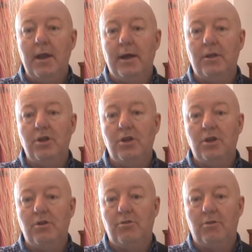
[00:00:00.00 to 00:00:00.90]
that's your
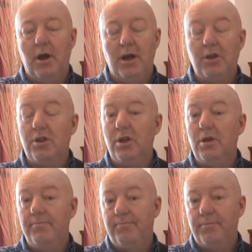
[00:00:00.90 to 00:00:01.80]

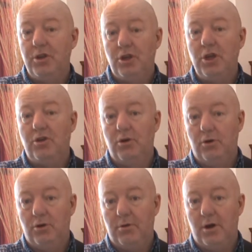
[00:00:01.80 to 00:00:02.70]
your G
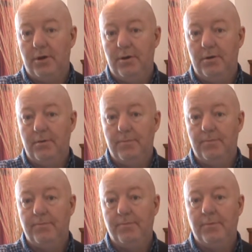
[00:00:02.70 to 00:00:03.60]
chord rather.
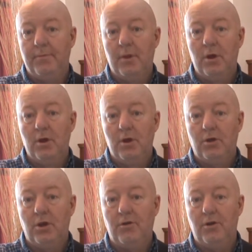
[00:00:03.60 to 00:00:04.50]

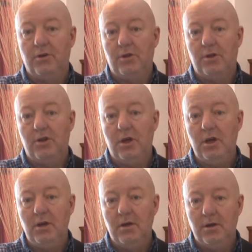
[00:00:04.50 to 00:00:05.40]
So you've got the
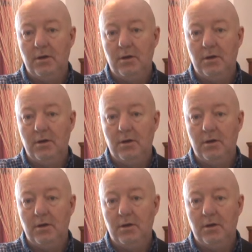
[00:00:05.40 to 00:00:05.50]
C